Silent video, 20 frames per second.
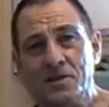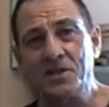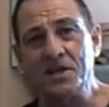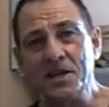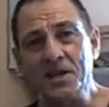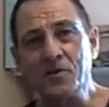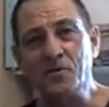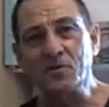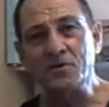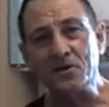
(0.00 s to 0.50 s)

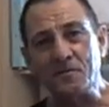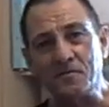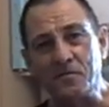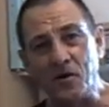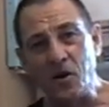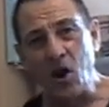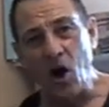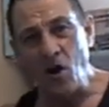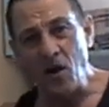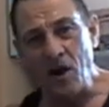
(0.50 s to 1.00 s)
She cooks it
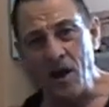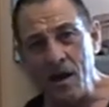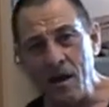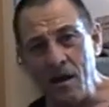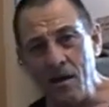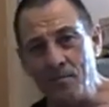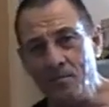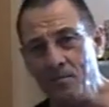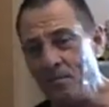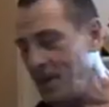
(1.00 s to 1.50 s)
for
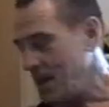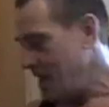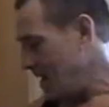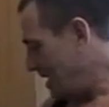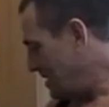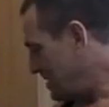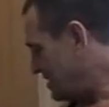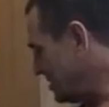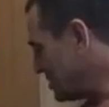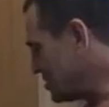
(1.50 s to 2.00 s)
longer,
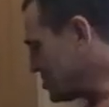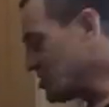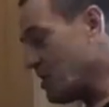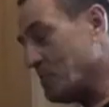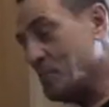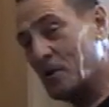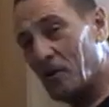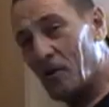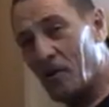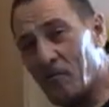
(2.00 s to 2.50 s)
and she'll
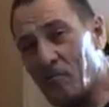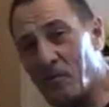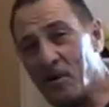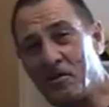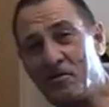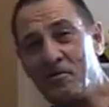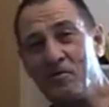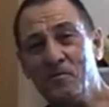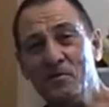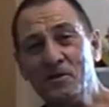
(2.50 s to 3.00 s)
stop it
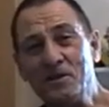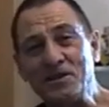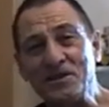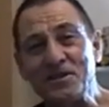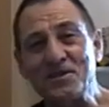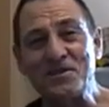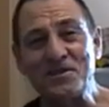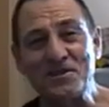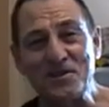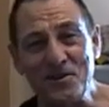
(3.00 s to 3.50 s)
halfway through and
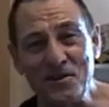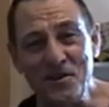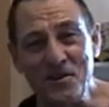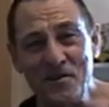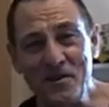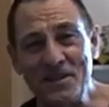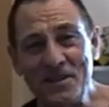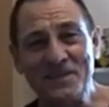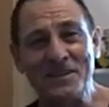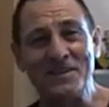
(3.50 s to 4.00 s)
she'll
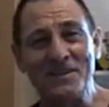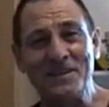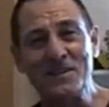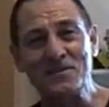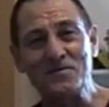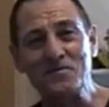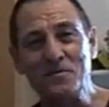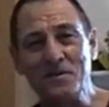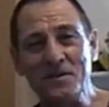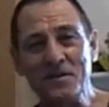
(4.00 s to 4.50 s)
stir it and
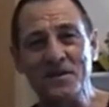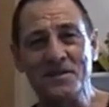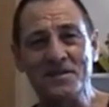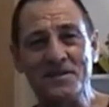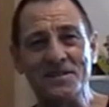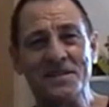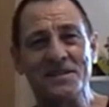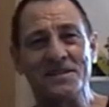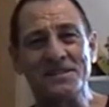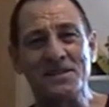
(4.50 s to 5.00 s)
does all of
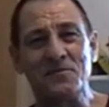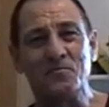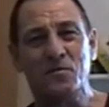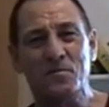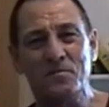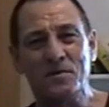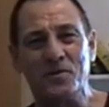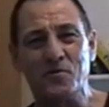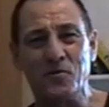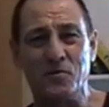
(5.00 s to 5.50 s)
those things that
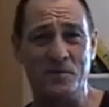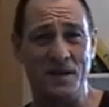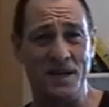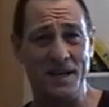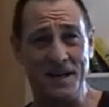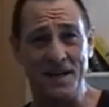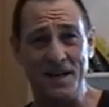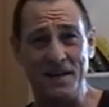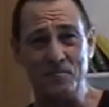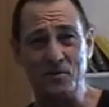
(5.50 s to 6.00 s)
women
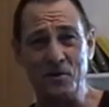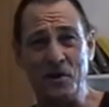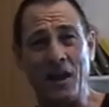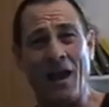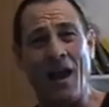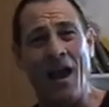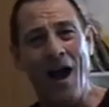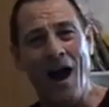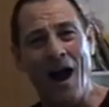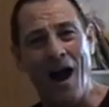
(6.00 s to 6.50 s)
normally end up doing.